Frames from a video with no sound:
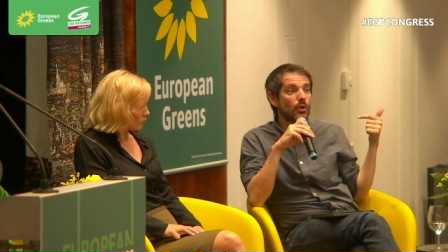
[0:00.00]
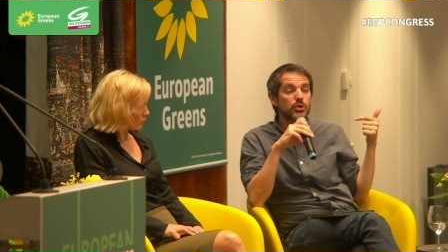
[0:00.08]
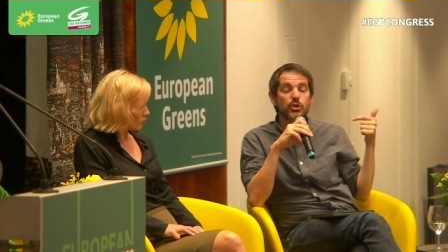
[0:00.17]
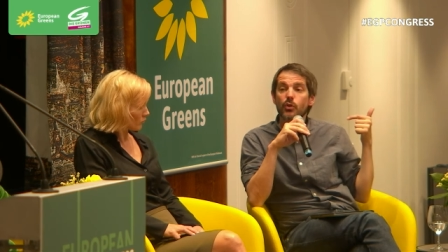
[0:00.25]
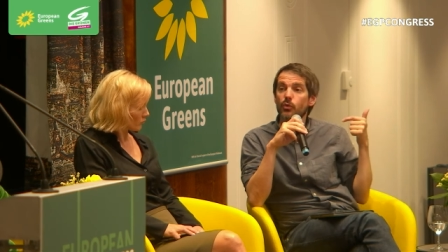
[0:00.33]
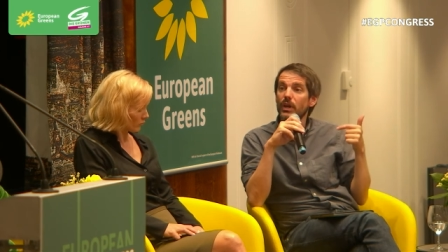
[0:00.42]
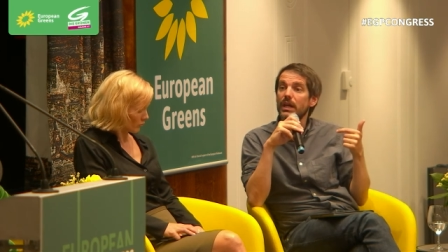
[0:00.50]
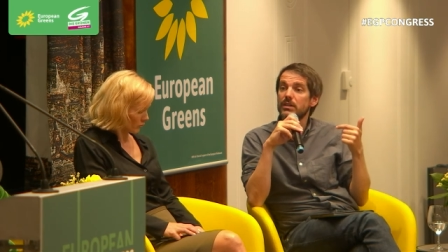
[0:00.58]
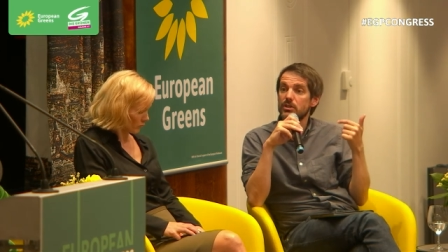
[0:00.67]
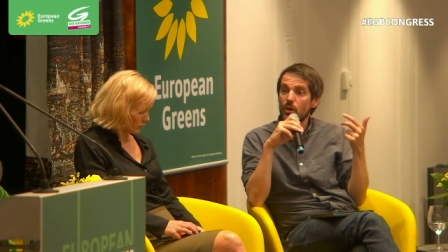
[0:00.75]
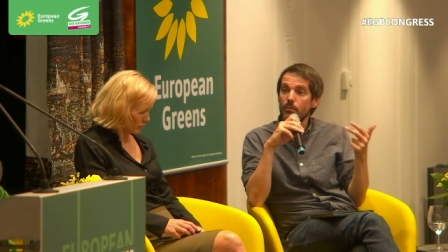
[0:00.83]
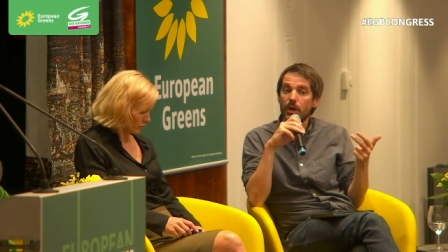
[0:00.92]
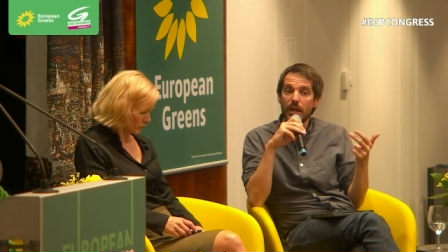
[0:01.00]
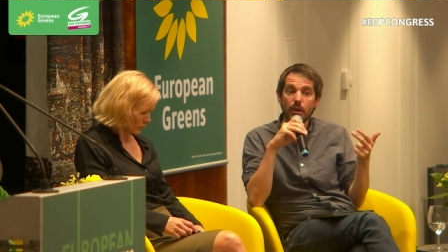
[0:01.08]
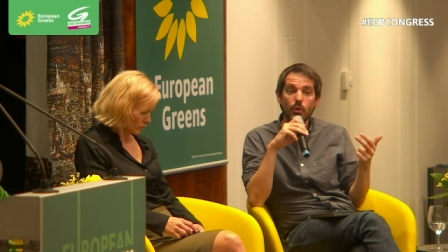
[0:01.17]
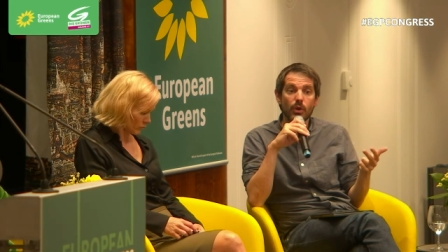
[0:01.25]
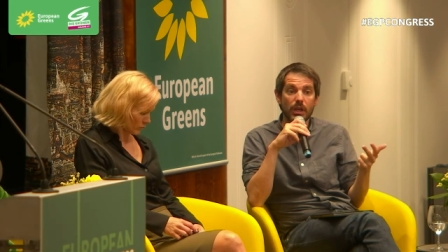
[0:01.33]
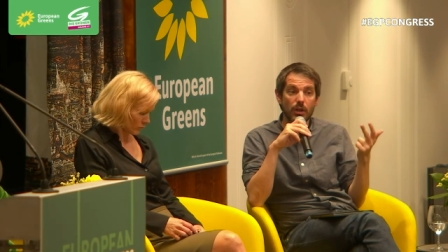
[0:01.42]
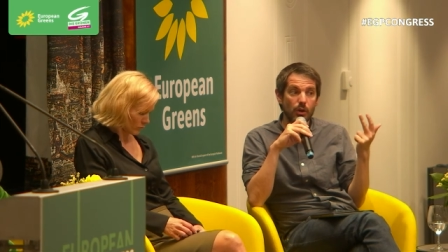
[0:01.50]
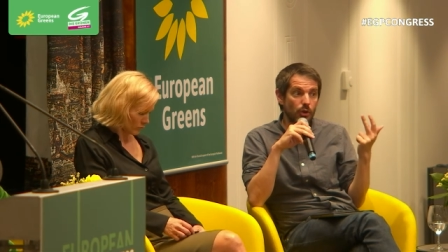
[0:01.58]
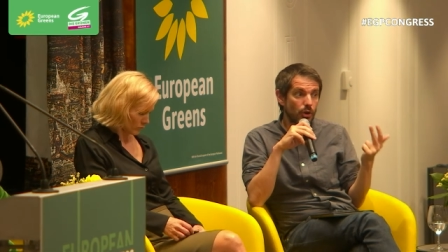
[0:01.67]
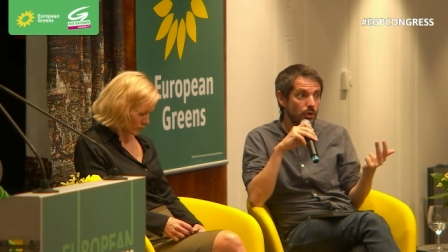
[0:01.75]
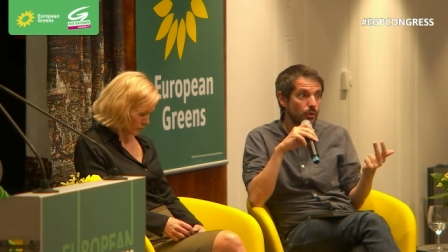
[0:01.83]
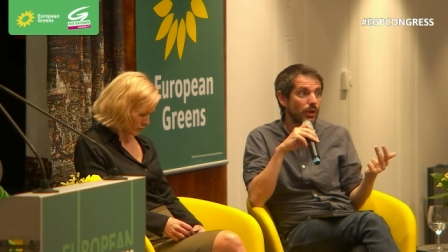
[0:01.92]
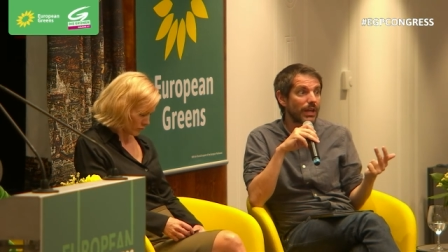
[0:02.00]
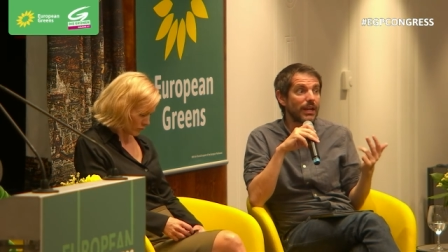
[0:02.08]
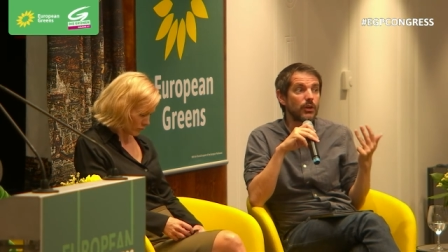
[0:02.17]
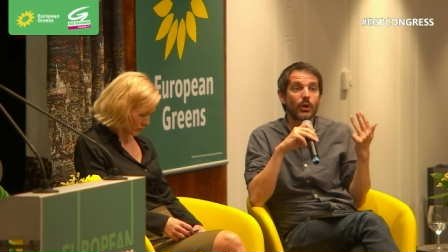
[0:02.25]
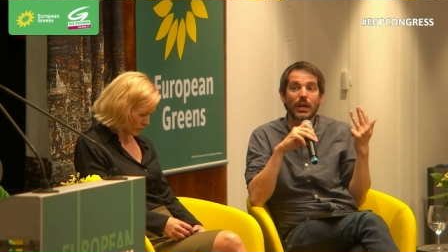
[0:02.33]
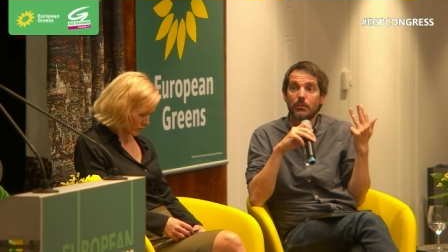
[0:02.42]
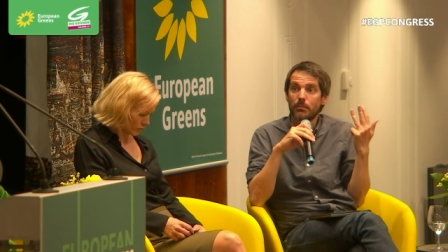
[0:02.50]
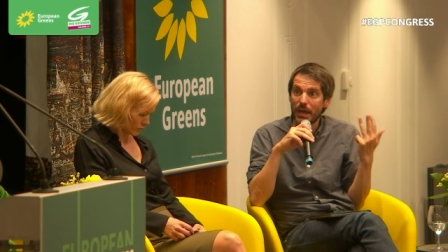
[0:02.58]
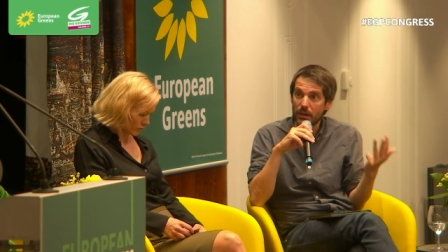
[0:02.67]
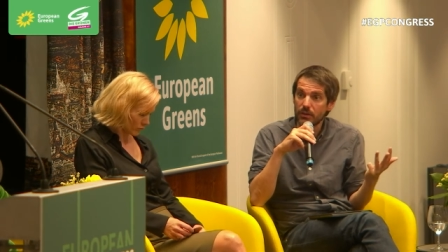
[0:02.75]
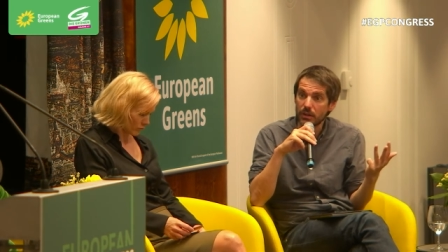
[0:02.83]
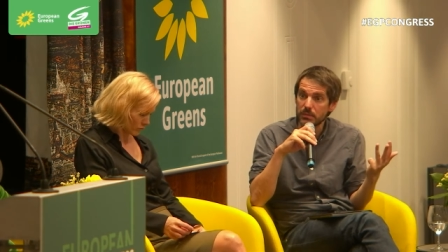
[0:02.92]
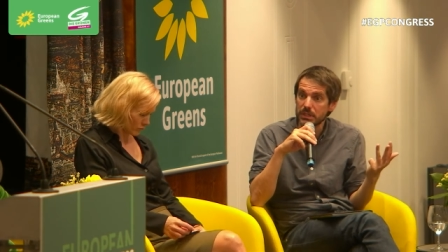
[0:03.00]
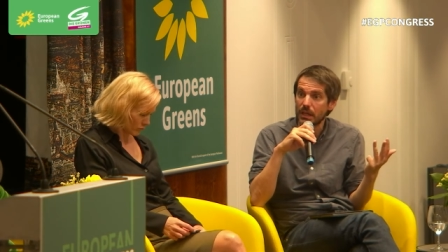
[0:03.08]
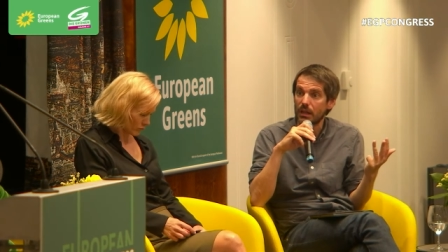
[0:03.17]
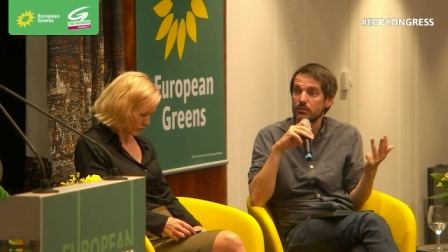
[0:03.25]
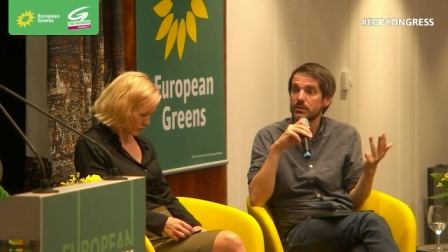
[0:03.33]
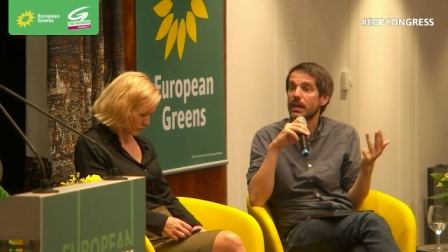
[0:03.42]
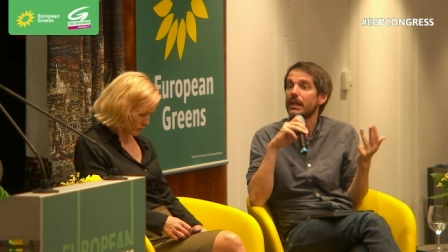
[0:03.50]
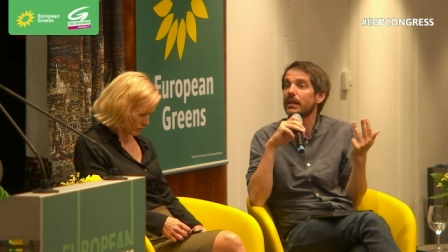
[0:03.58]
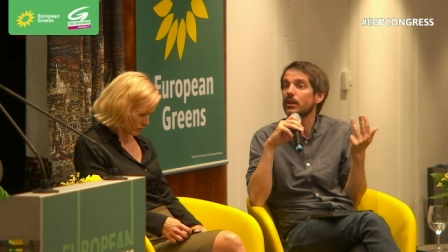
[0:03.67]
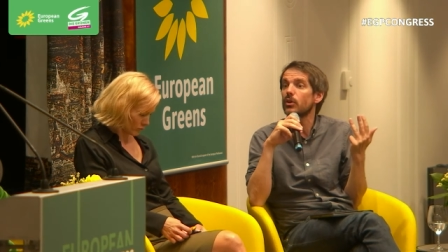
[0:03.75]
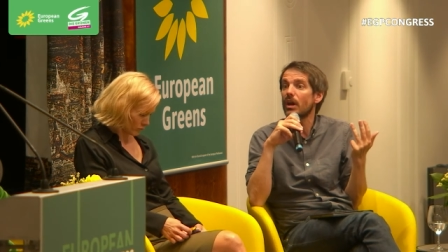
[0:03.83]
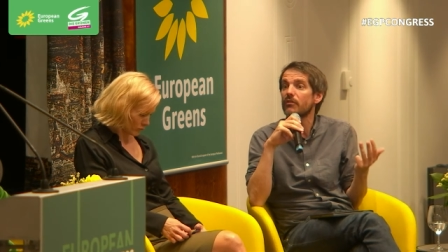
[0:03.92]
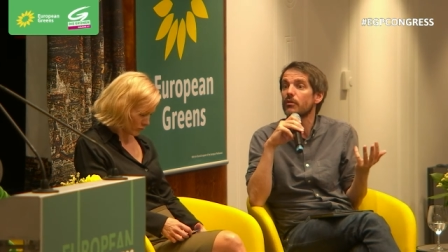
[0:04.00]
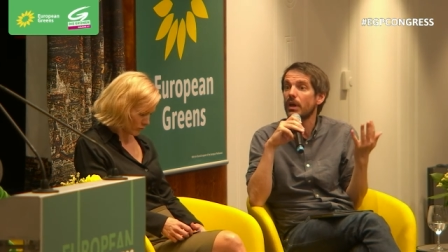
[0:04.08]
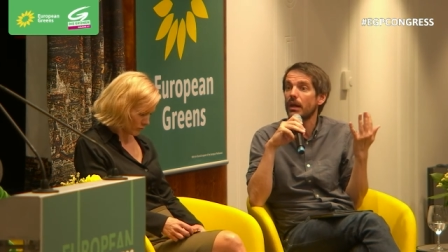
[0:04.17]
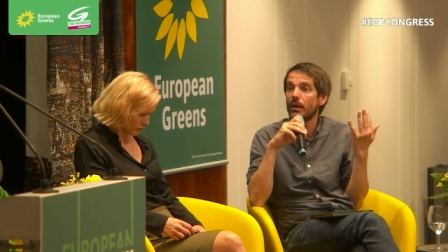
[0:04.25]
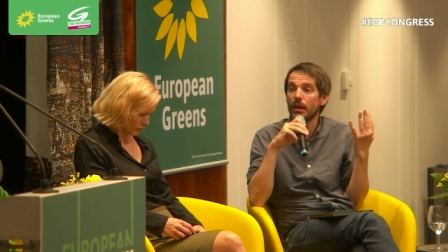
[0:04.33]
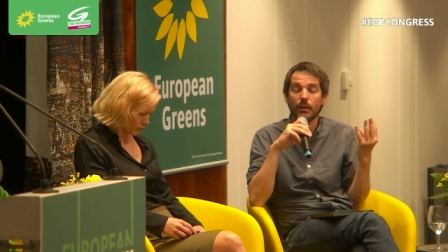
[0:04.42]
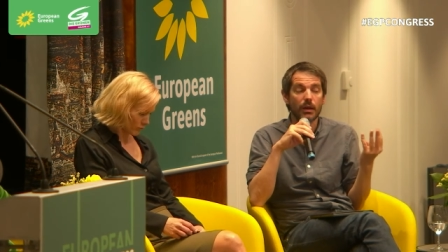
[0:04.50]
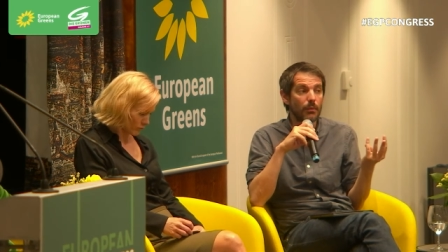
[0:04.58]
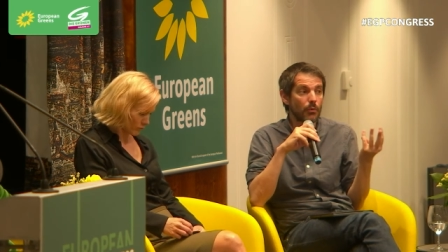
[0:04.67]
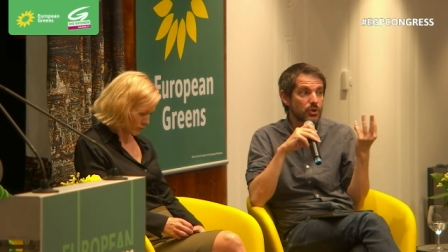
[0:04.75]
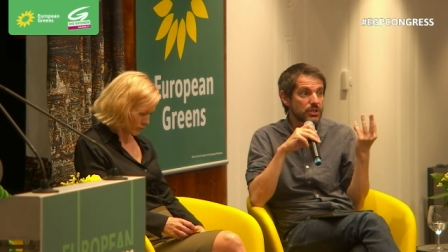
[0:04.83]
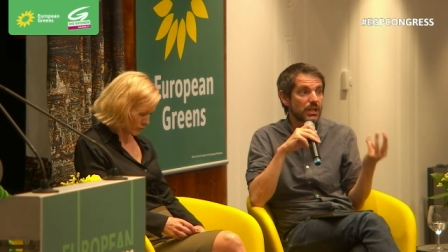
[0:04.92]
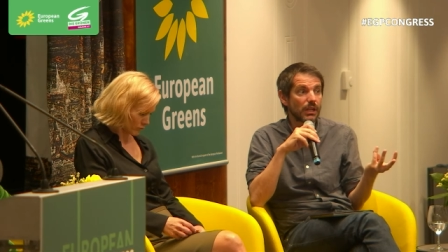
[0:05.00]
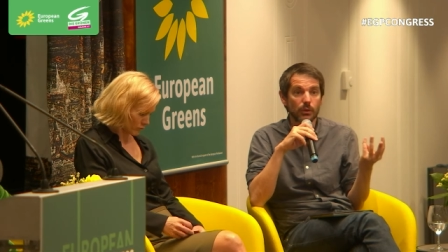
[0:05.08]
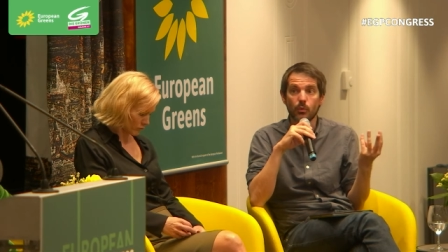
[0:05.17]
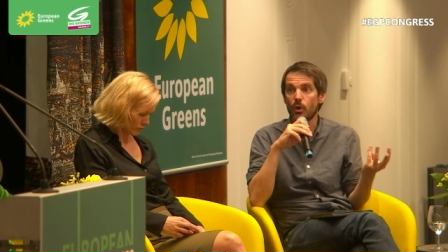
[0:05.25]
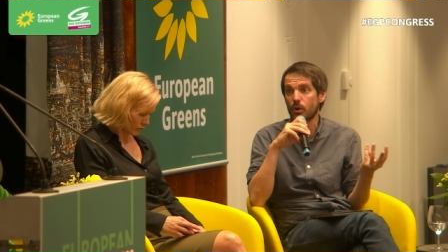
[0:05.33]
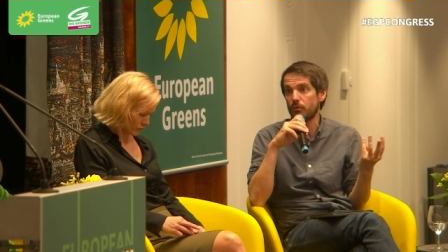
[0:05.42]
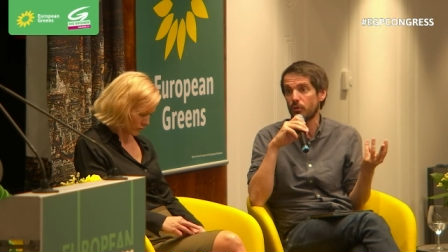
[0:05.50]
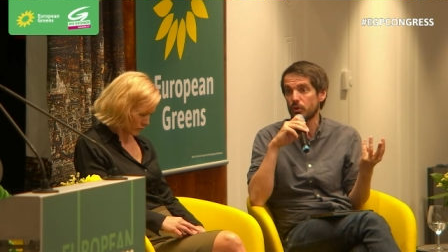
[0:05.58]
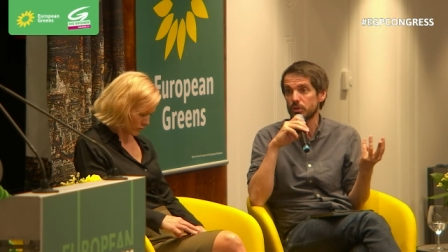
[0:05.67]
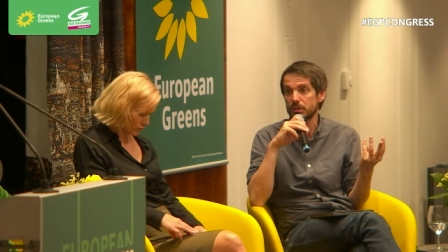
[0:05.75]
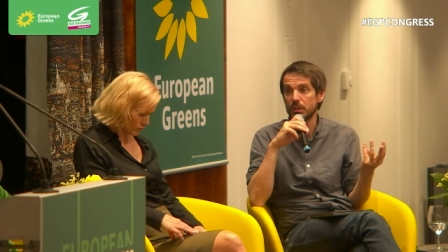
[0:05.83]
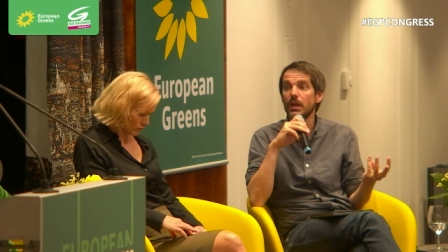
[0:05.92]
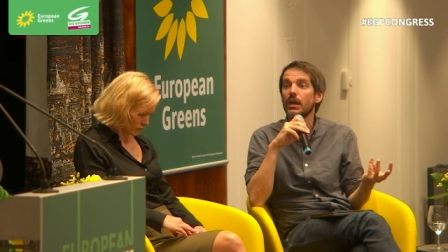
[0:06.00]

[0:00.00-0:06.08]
also create somebody who can learn, who can educate better themselves, and then you have a more skilled workforce.